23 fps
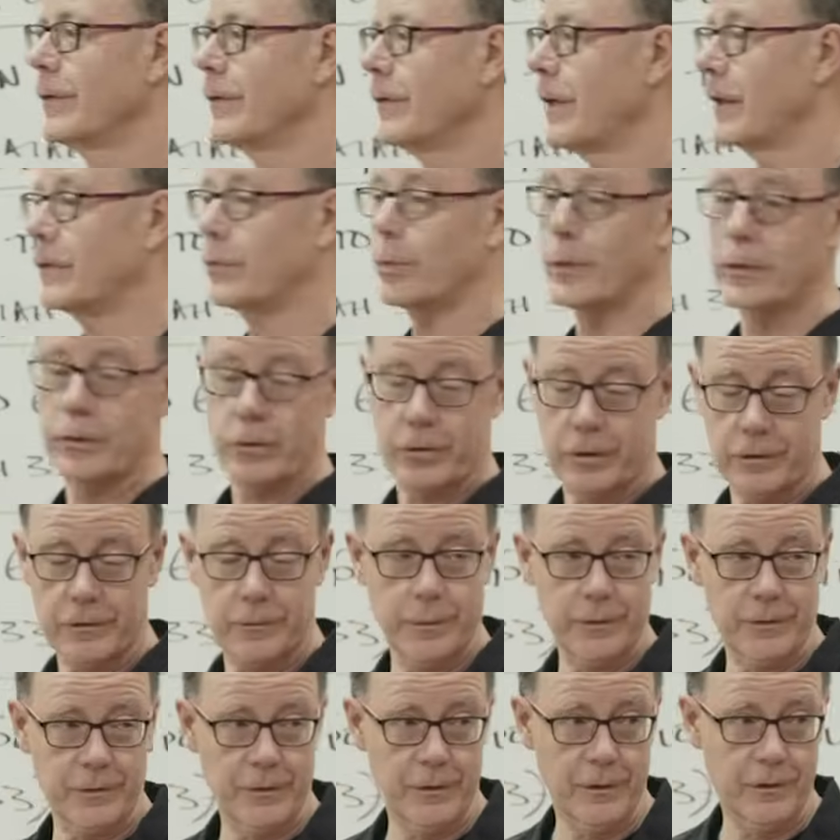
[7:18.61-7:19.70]
That's what
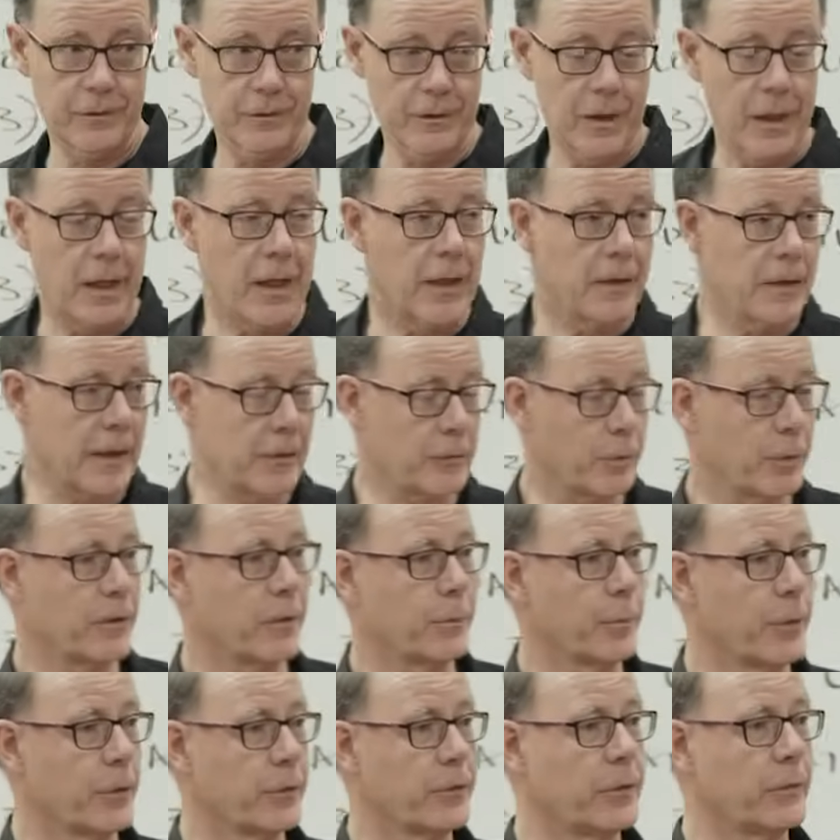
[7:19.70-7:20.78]
Christmas is. That's what the
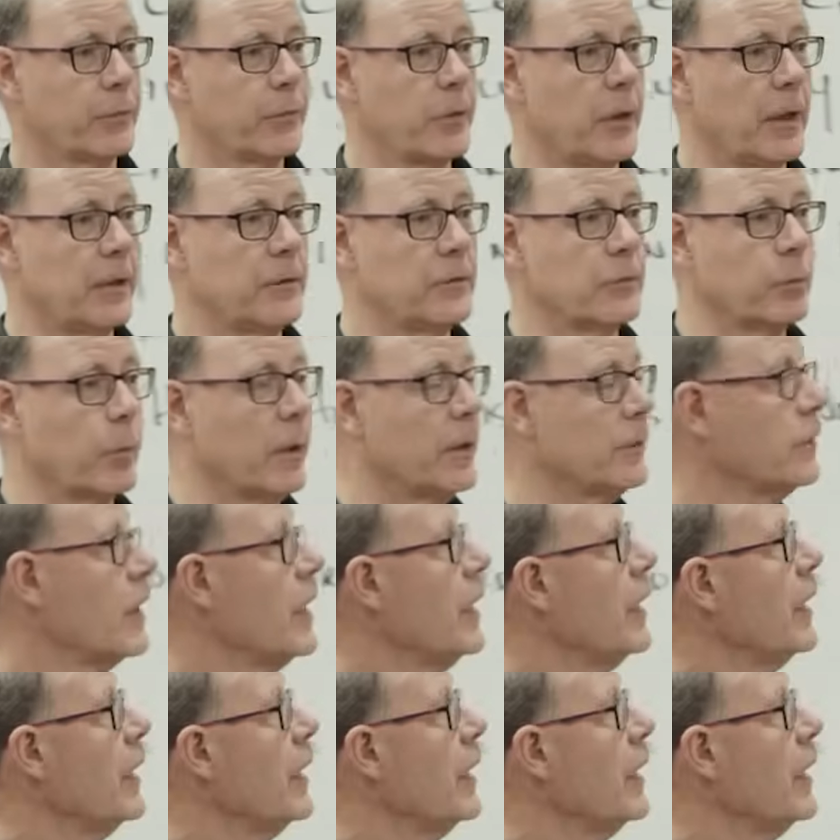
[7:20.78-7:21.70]
birth of Christ was.